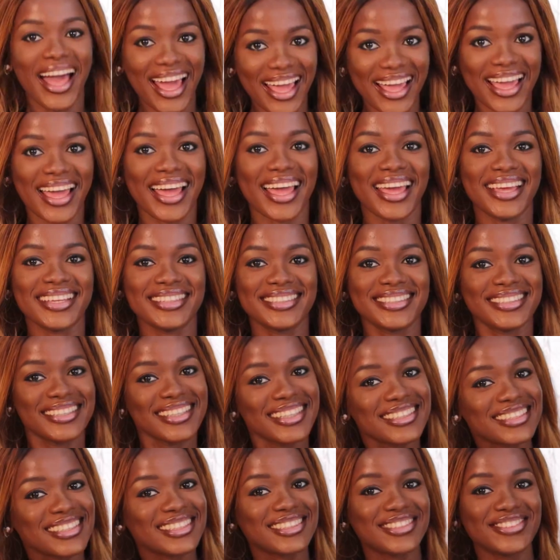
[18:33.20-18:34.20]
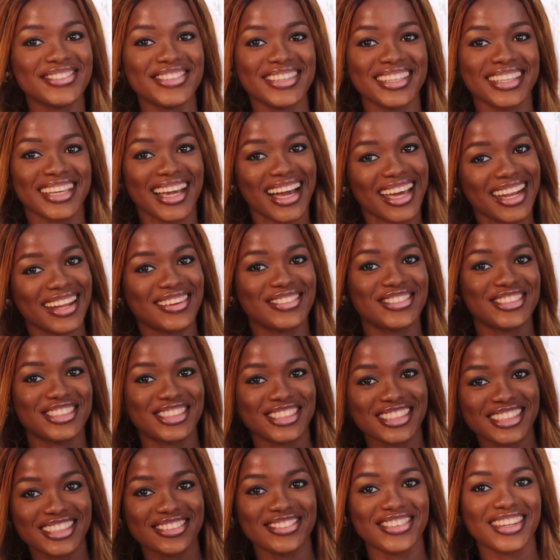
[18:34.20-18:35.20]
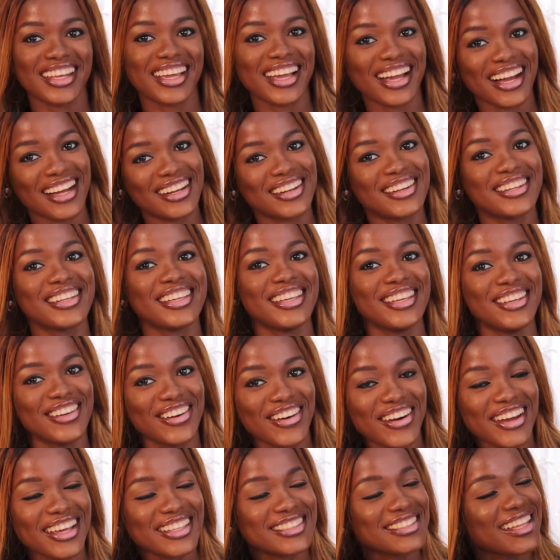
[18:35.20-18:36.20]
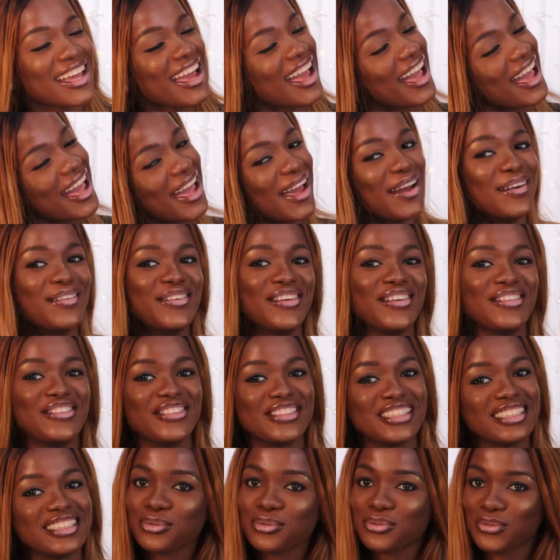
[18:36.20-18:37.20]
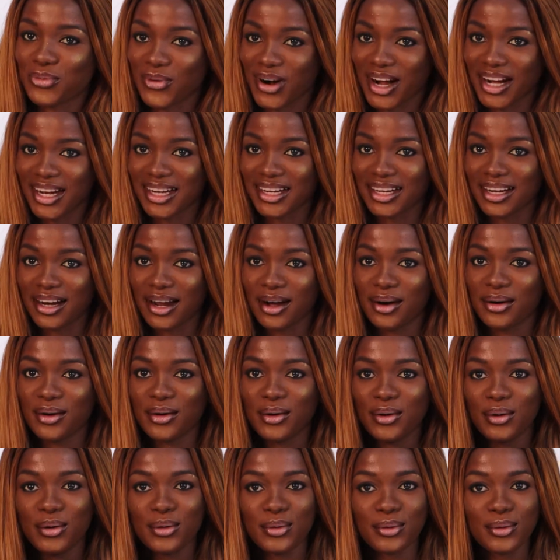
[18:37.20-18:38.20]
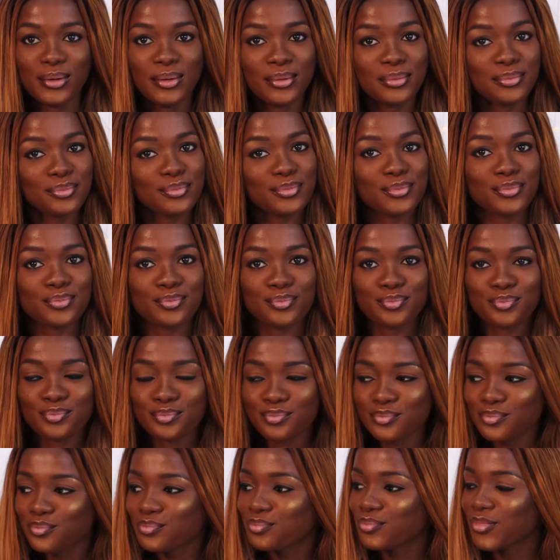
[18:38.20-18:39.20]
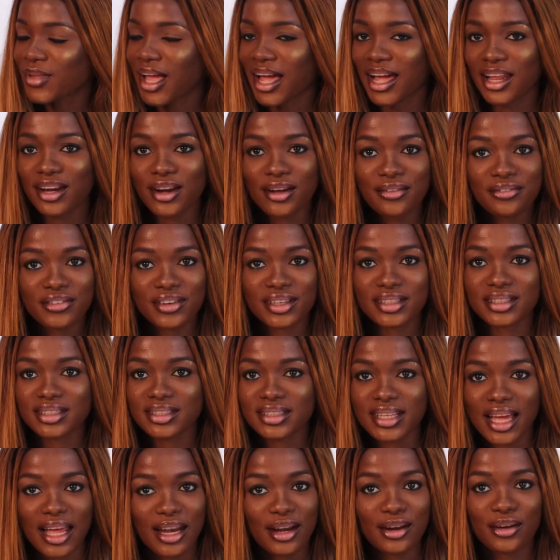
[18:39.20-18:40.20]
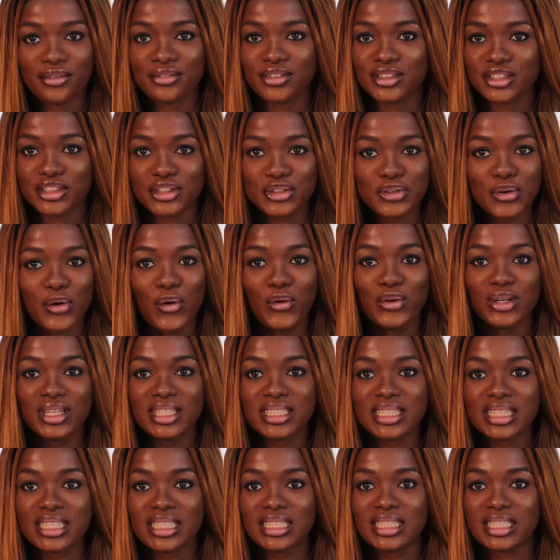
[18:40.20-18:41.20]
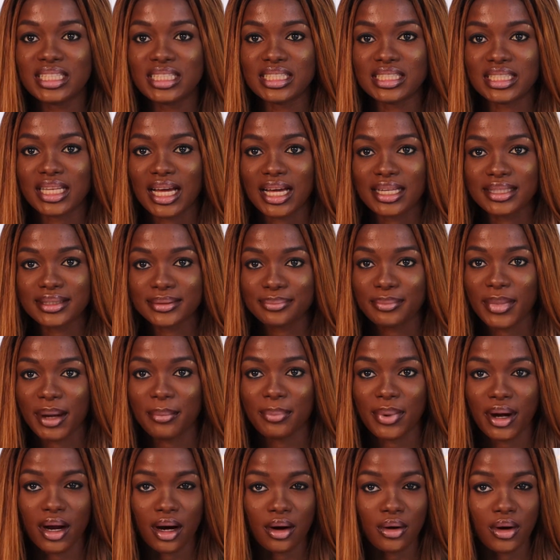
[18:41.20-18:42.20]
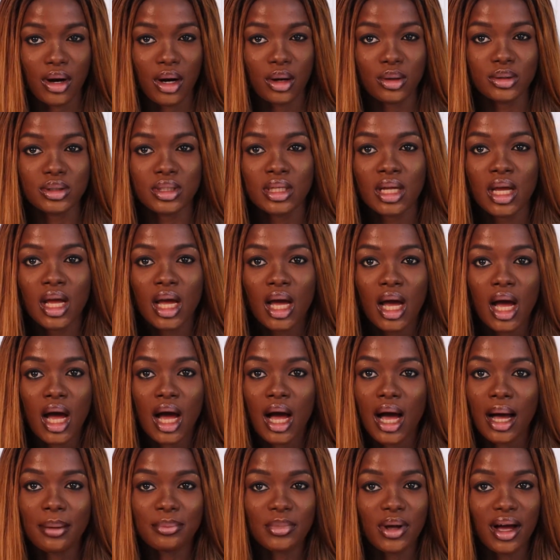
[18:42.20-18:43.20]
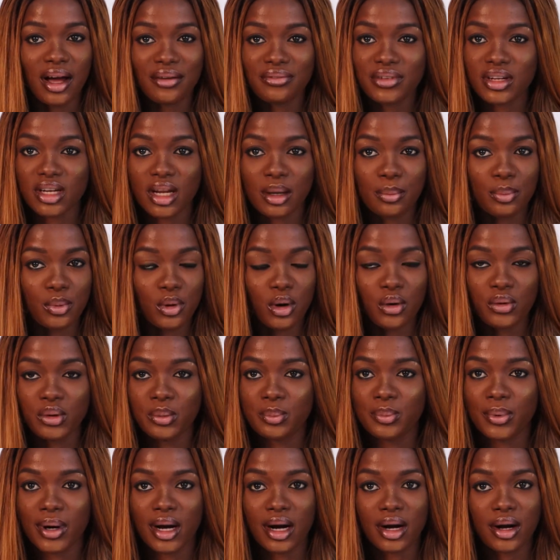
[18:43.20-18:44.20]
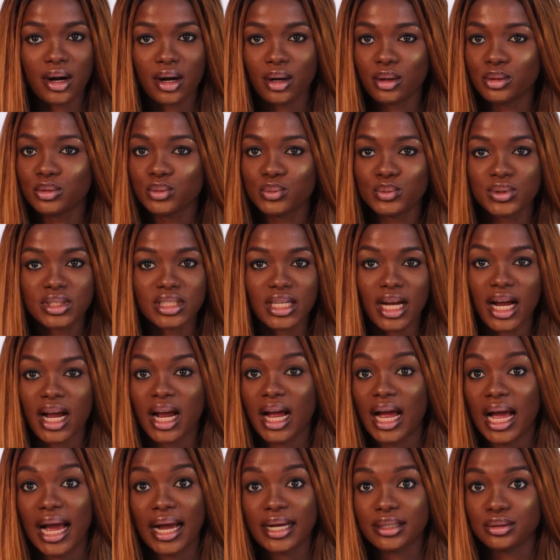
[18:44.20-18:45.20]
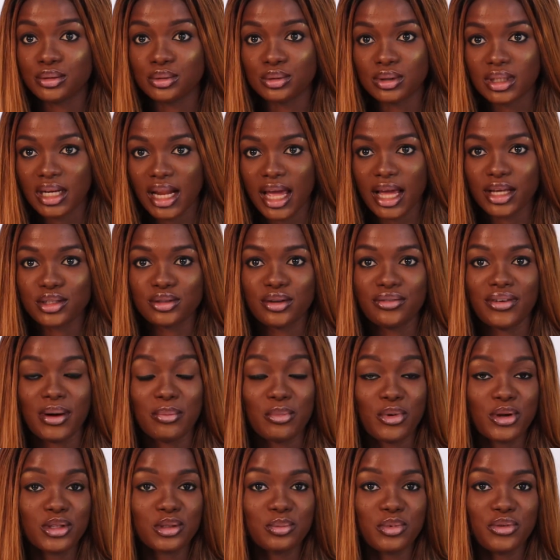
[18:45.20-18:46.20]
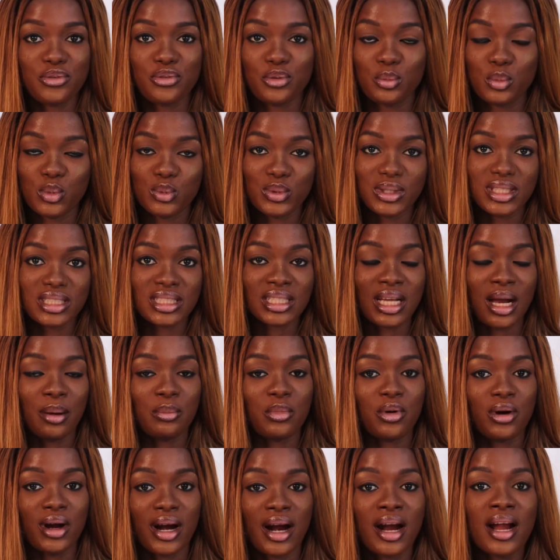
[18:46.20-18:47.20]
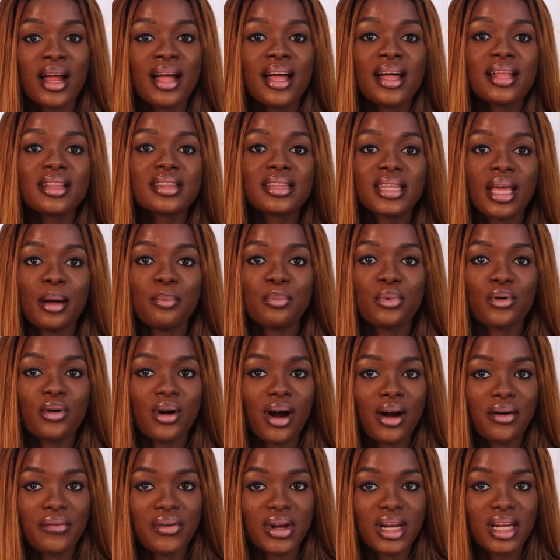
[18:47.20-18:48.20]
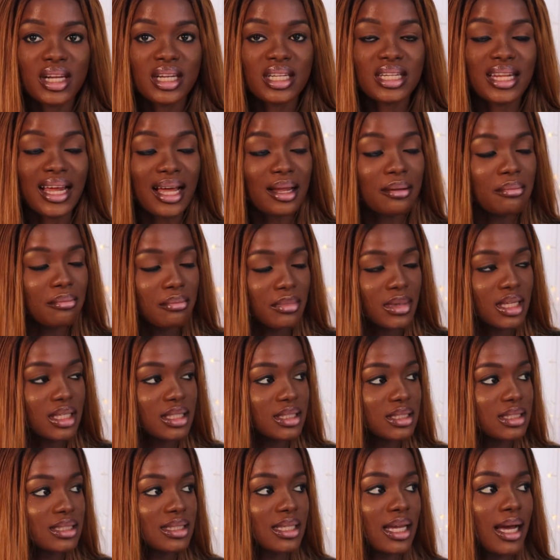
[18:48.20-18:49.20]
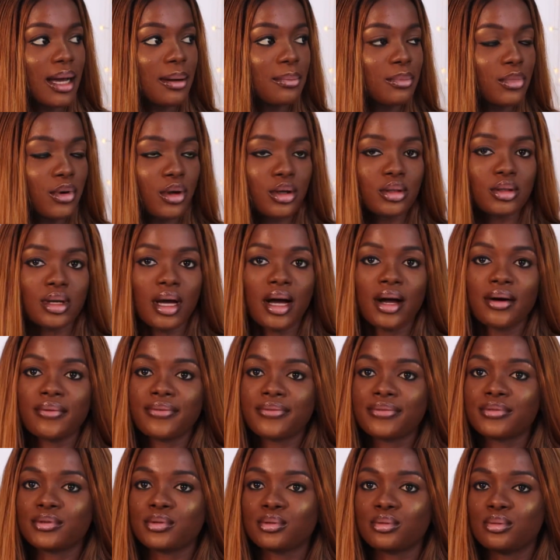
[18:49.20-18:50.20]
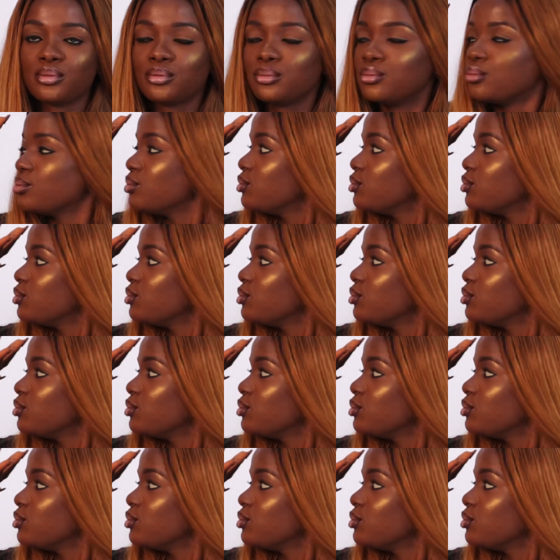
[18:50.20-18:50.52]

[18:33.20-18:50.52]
guys, it is me and I'm shooting with the Canon EOS M50 right now. I love it. The only thing is that my background, I'm not having a blurry background, which I don't like. So if I'm going to be filming with this camera temporarily, that means I'm going to have to